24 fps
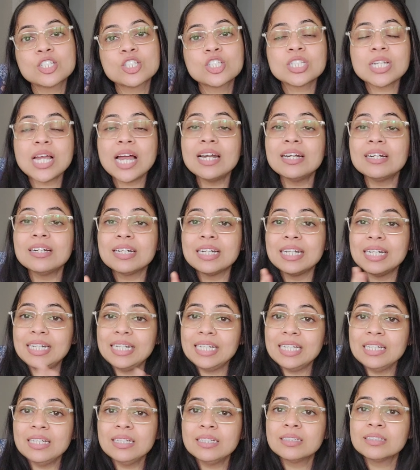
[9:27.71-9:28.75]
Start
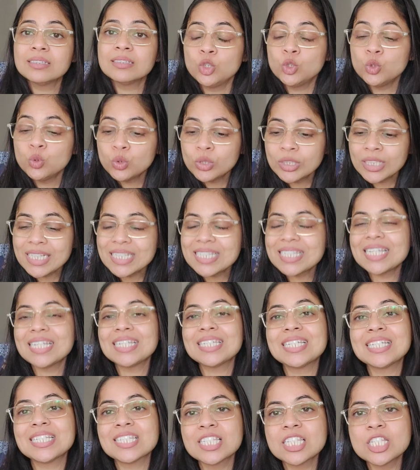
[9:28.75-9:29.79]
reading 2-3
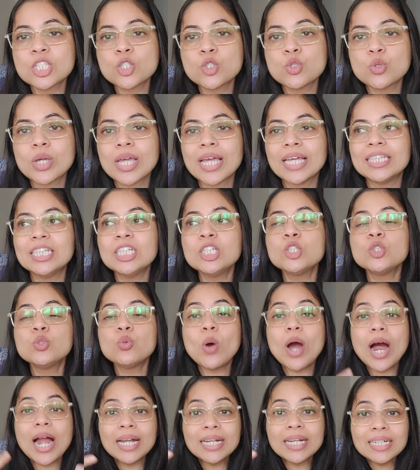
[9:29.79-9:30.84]
sentences together
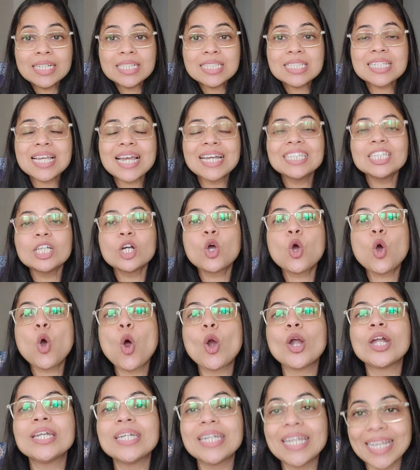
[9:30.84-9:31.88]
to understand the
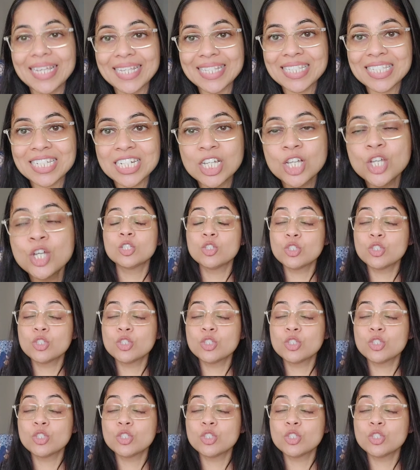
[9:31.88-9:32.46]
context,